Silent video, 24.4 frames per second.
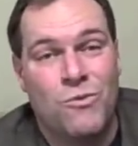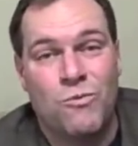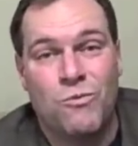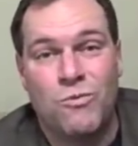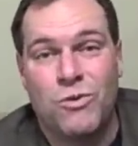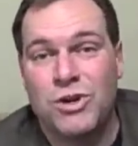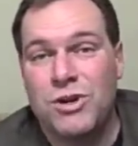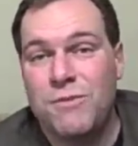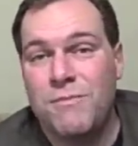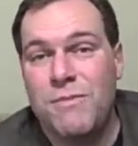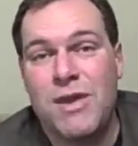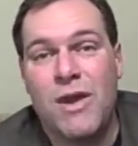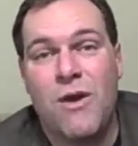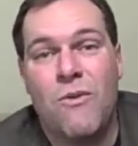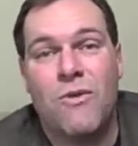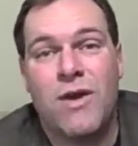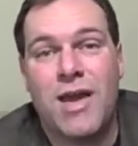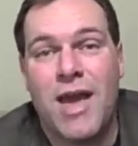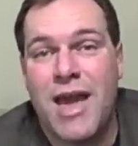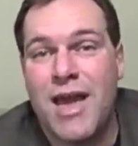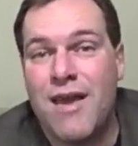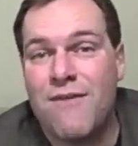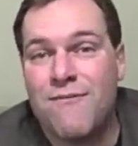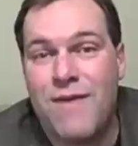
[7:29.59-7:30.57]
Would it be
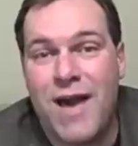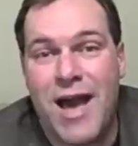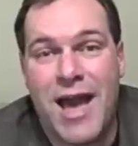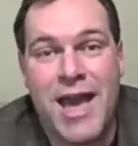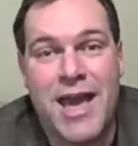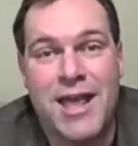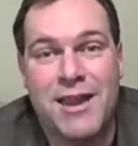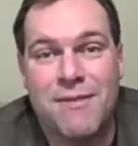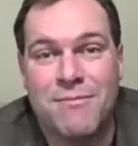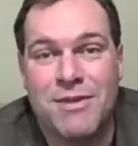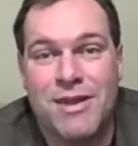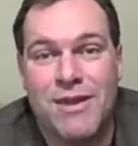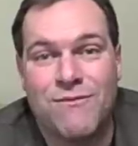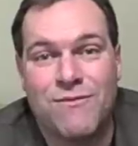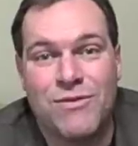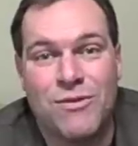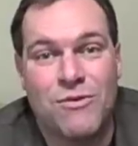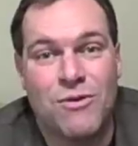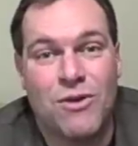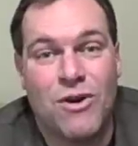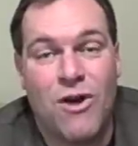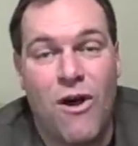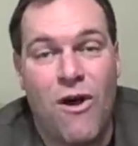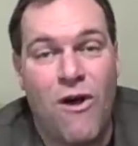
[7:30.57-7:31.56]
okay if I had him give
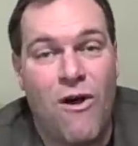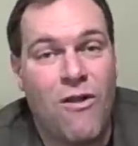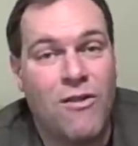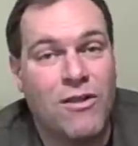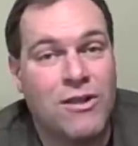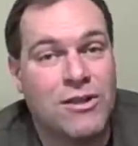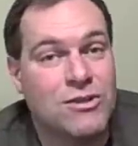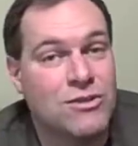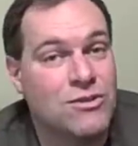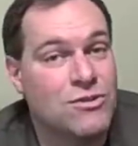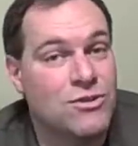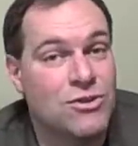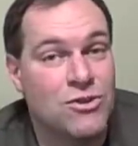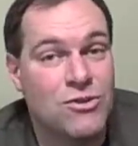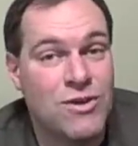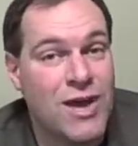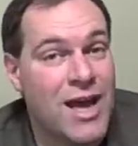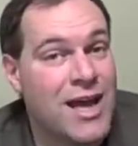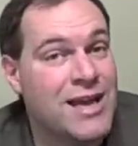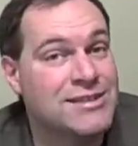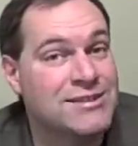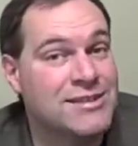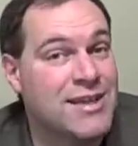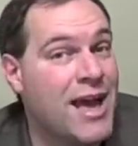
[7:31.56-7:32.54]
you a call and you
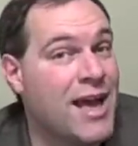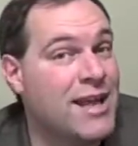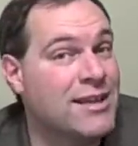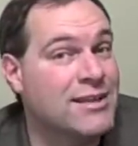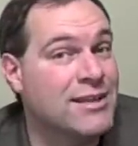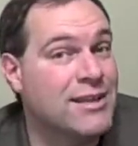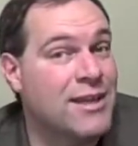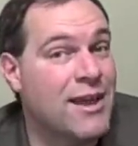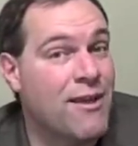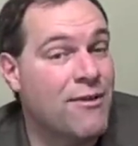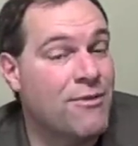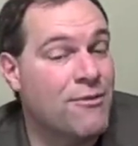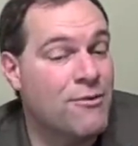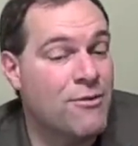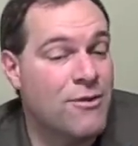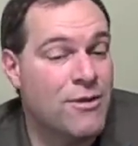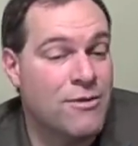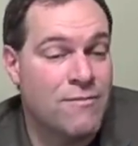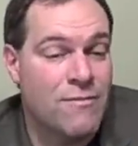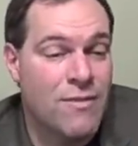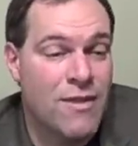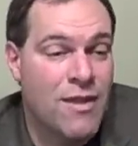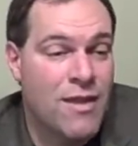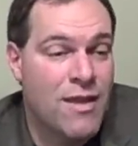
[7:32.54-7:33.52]
guys got together?
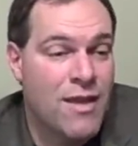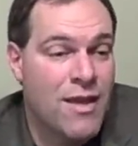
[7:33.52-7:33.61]
And